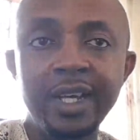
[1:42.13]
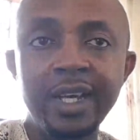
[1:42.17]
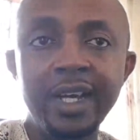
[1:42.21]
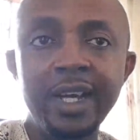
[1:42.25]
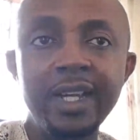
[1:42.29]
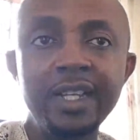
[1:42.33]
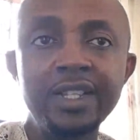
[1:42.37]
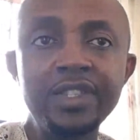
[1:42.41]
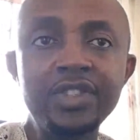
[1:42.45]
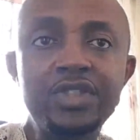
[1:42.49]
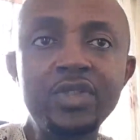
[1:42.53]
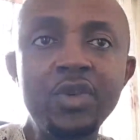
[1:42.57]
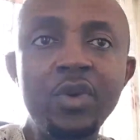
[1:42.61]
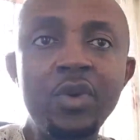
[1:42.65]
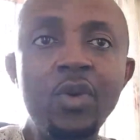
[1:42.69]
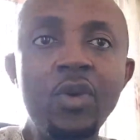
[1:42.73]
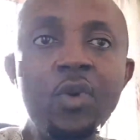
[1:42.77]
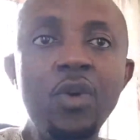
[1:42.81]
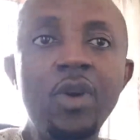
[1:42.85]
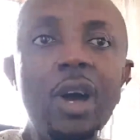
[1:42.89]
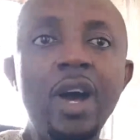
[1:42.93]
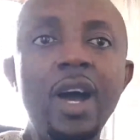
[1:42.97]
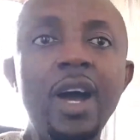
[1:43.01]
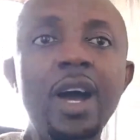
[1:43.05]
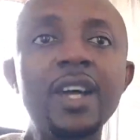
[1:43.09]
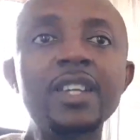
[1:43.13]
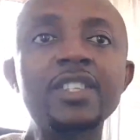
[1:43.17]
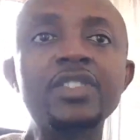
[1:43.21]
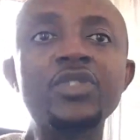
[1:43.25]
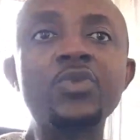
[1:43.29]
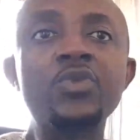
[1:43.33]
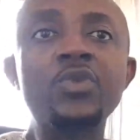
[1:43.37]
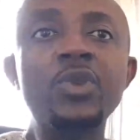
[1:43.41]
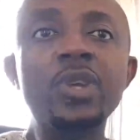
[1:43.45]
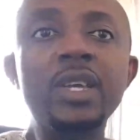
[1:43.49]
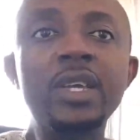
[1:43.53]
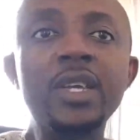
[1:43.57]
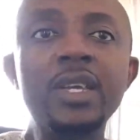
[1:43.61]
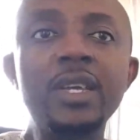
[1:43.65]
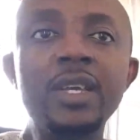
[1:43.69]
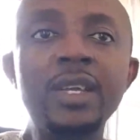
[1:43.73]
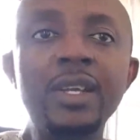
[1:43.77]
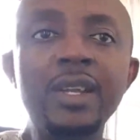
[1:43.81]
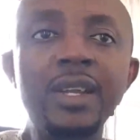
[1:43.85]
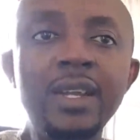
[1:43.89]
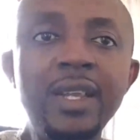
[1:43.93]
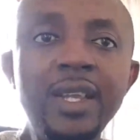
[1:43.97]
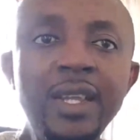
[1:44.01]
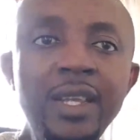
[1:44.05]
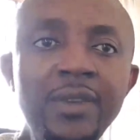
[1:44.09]
And so as we
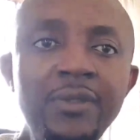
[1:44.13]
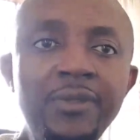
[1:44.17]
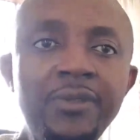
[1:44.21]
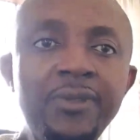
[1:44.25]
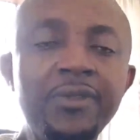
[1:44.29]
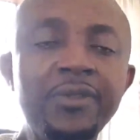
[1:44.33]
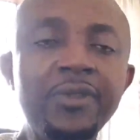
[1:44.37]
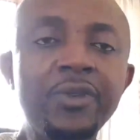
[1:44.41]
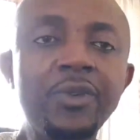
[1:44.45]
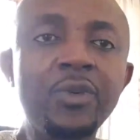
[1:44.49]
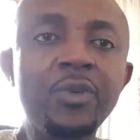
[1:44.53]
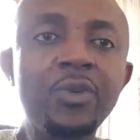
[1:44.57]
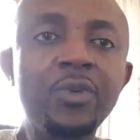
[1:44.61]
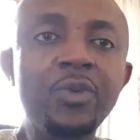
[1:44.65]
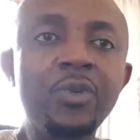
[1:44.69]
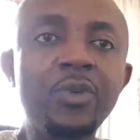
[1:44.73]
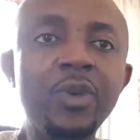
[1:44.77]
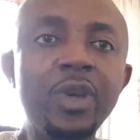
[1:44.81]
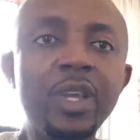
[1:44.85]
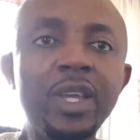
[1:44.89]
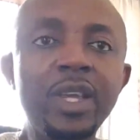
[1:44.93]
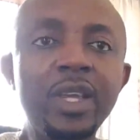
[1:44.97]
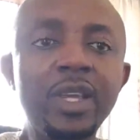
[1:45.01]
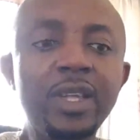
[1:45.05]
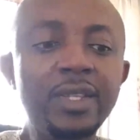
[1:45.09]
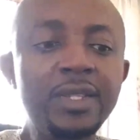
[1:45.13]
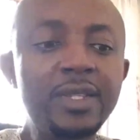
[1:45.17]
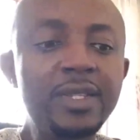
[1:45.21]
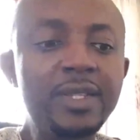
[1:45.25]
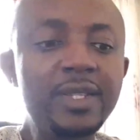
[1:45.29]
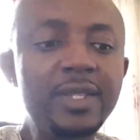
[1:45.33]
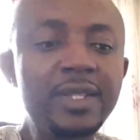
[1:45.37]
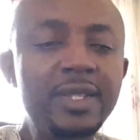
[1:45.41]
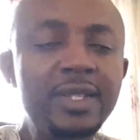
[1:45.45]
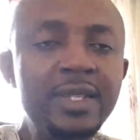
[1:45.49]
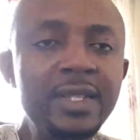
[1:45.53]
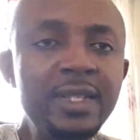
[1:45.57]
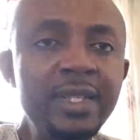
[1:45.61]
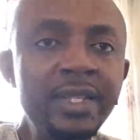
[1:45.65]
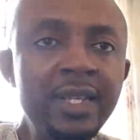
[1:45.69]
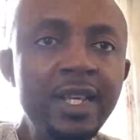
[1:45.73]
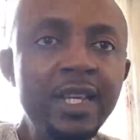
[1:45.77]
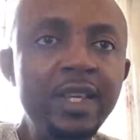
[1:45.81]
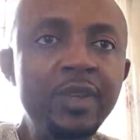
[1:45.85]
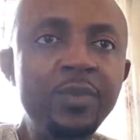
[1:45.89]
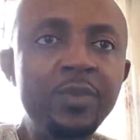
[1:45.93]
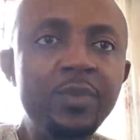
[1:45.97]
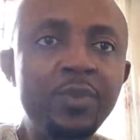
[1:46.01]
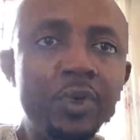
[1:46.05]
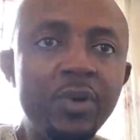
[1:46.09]
live, we see
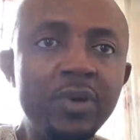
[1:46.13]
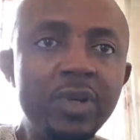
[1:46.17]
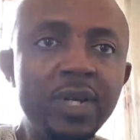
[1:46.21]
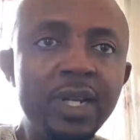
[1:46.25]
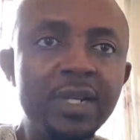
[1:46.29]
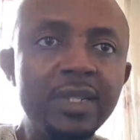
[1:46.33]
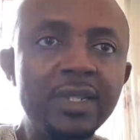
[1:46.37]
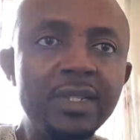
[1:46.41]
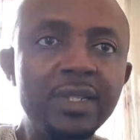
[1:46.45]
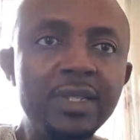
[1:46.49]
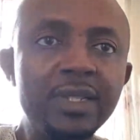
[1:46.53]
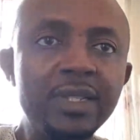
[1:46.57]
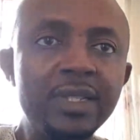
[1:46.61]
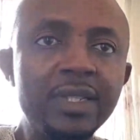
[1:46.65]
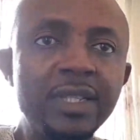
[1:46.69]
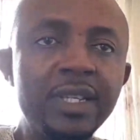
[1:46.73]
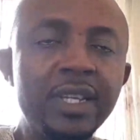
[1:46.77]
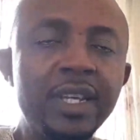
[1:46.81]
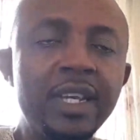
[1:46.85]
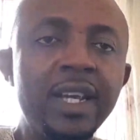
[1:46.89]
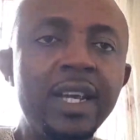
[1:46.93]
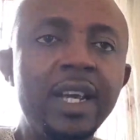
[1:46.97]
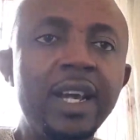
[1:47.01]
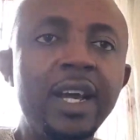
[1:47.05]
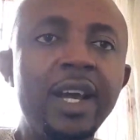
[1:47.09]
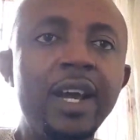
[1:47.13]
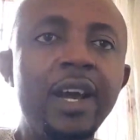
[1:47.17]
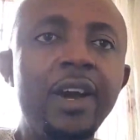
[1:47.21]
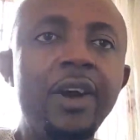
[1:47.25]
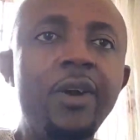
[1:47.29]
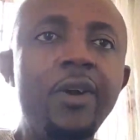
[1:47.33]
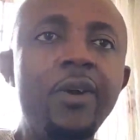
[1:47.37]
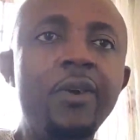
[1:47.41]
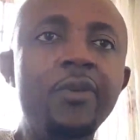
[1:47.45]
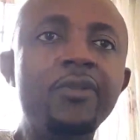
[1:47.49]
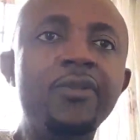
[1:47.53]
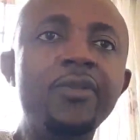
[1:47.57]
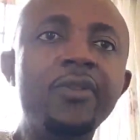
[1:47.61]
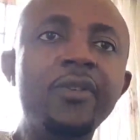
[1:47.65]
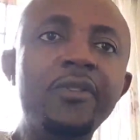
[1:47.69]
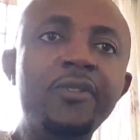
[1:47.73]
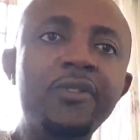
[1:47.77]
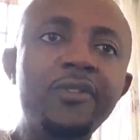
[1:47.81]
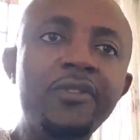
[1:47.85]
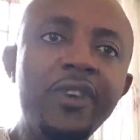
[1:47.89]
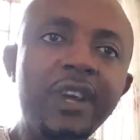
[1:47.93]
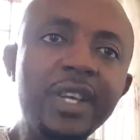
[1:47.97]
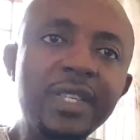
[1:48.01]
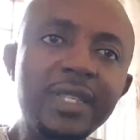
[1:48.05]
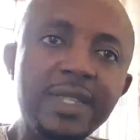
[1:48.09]
the importance of
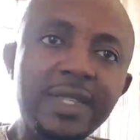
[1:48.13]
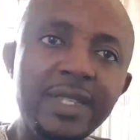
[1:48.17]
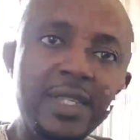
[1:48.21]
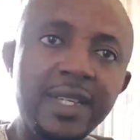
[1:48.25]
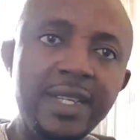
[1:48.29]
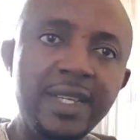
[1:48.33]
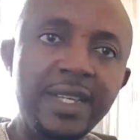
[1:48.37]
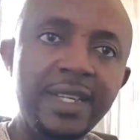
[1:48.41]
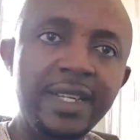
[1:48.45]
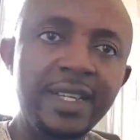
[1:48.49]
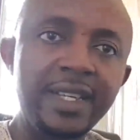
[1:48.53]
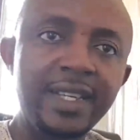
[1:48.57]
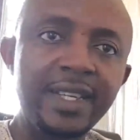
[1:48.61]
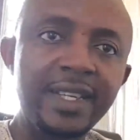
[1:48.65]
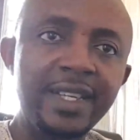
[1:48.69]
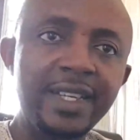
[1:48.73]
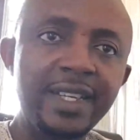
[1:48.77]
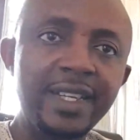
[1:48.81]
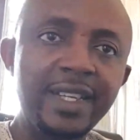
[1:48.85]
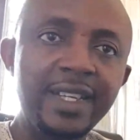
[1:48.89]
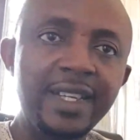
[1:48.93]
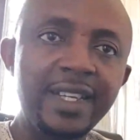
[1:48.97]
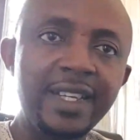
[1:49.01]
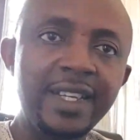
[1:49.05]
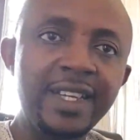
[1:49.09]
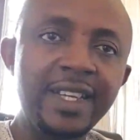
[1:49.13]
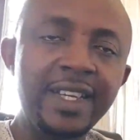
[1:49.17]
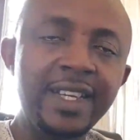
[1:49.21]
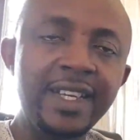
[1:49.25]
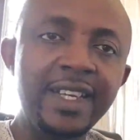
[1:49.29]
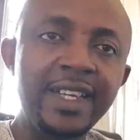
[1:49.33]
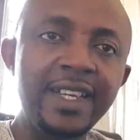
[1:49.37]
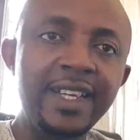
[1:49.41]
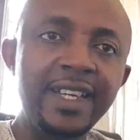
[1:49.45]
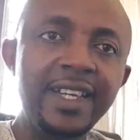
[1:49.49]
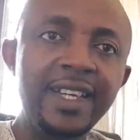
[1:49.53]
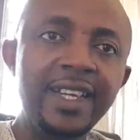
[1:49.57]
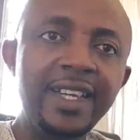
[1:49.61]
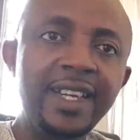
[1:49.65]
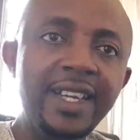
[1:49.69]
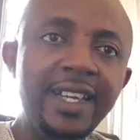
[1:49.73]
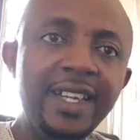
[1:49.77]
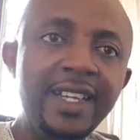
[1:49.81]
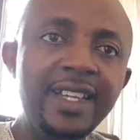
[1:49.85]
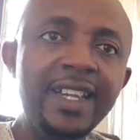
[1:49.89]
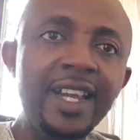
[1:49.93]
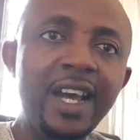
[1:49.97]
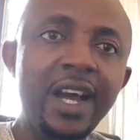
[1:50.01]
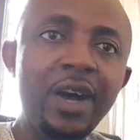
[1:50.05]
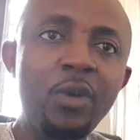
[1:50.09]
fasting
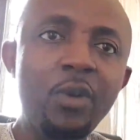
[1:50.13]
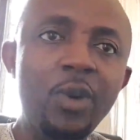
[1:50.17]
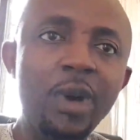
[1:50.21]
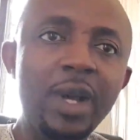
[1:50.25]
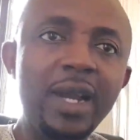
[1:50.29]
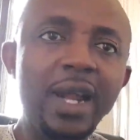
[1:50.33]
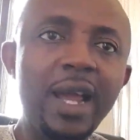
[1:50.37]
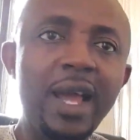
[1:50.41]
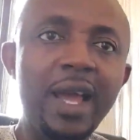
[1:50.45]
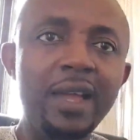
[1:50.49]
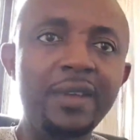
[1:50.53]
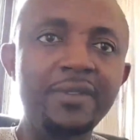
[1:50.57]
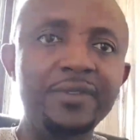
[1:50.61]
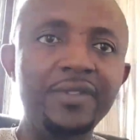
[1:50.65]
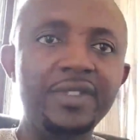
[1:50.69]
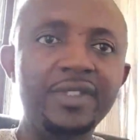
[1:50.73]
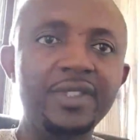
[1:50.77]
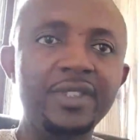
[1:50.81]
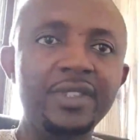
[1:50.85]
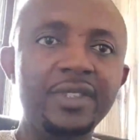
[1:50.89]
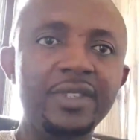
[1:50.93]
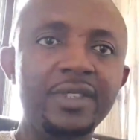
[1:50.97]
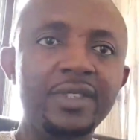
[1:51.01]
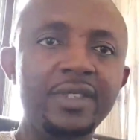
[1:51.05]
in our lives,